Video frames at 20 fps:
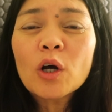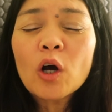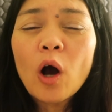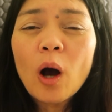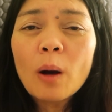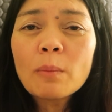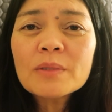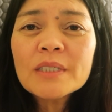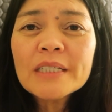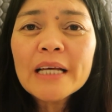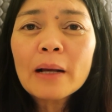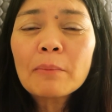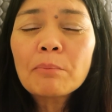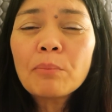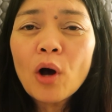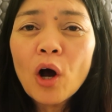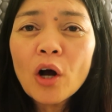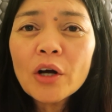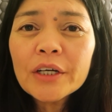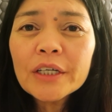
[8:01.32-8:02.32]
Commsec
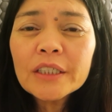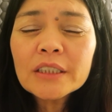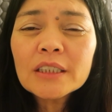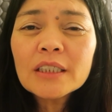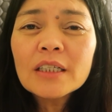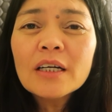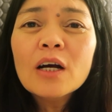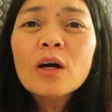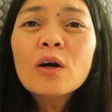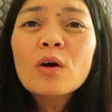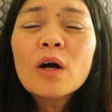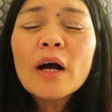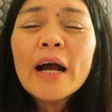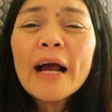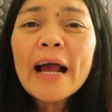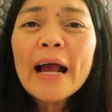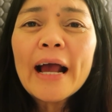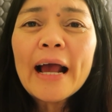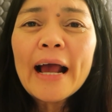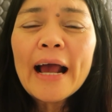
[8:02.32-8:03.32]
Pocket
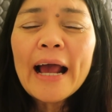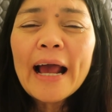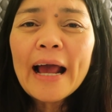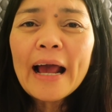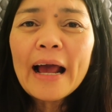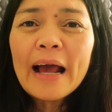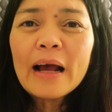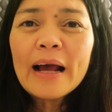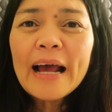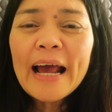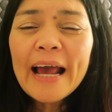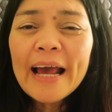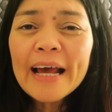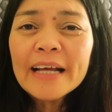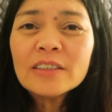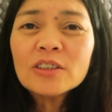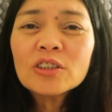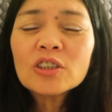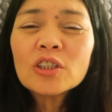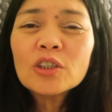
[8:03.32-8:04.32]

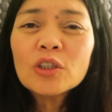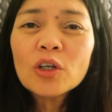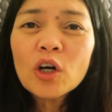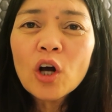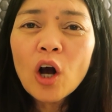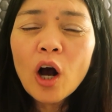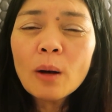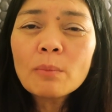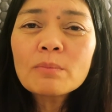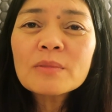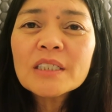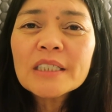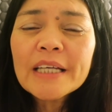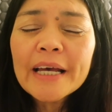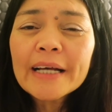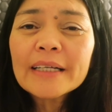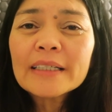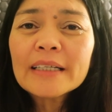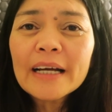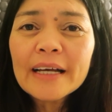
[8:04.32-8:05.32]
and your
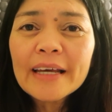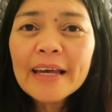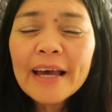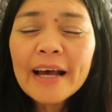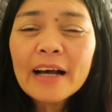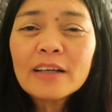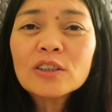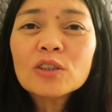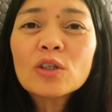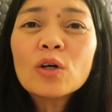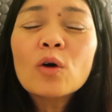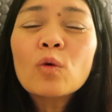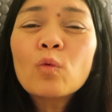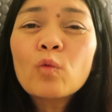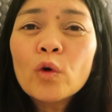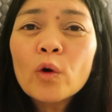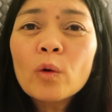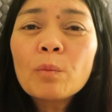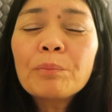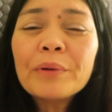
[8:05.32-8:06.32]
Commsec account
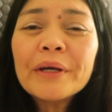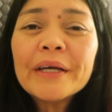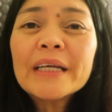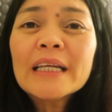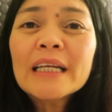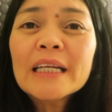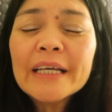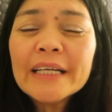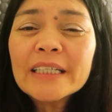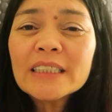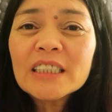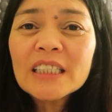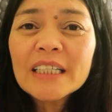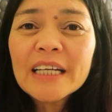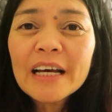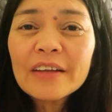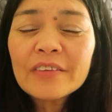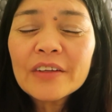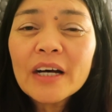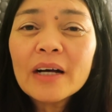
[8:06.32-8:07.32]
will be linked
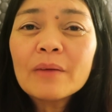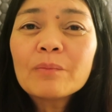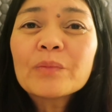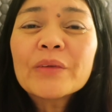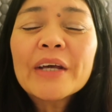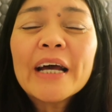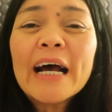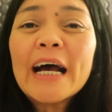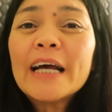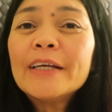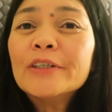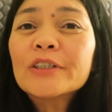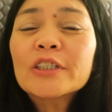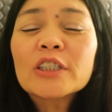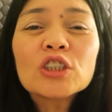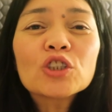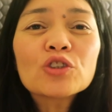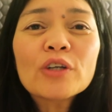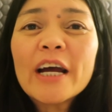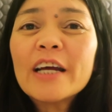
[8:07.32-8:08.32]
together, and you
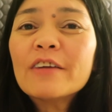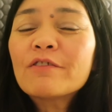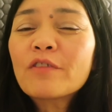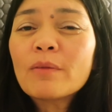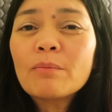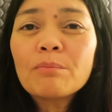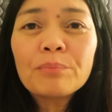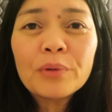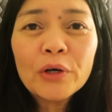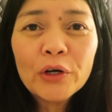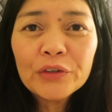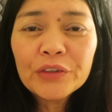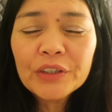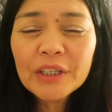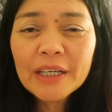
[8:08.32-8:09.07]
can trade from both